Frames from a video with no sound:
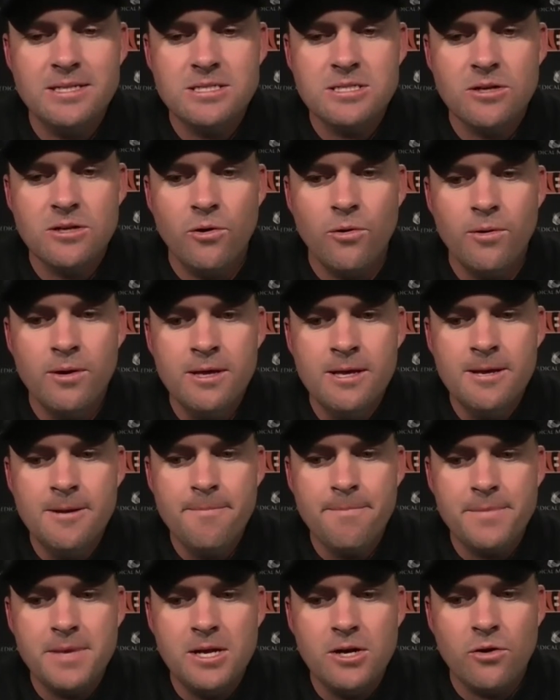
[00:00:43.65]
And so,
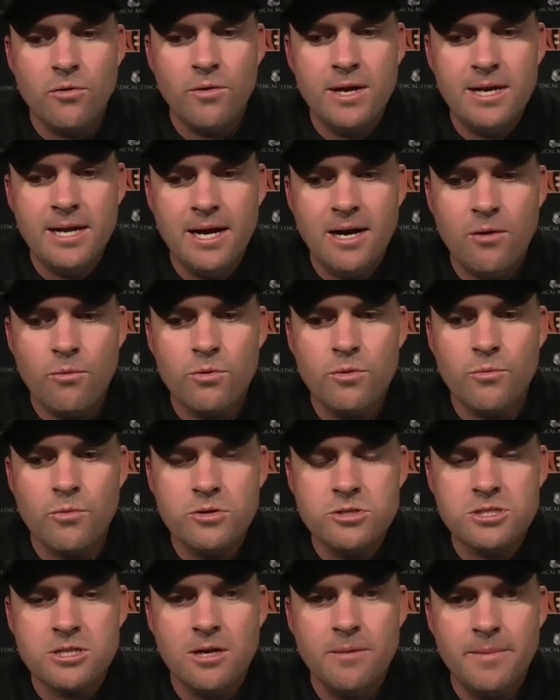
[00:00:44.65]
you know, right now
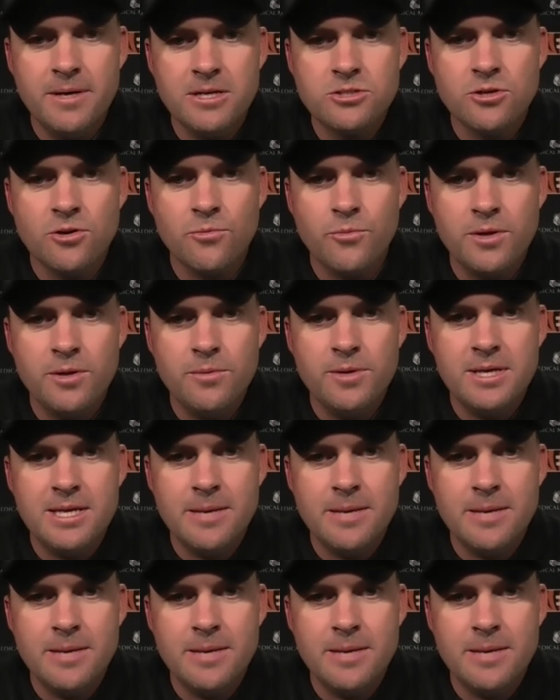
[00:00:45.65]
we're just going to make sure we